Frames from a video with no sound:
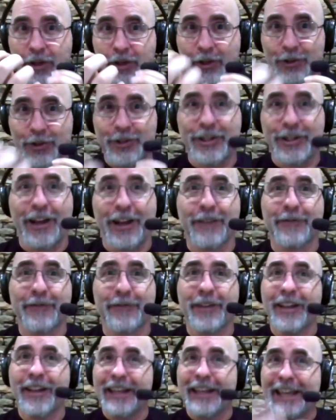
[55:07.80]
yourself
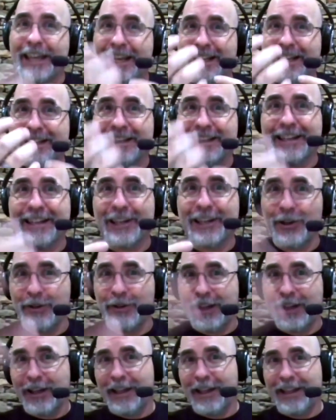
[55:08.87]
at a, you know,
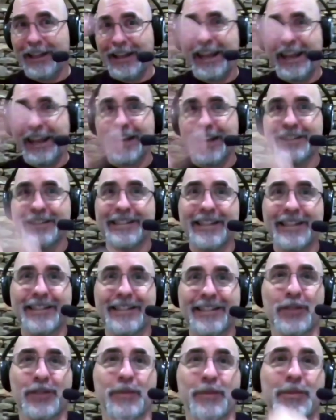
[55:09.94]
a, a hand's
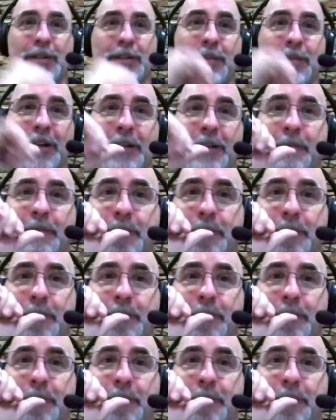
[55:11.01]
distance from somebody.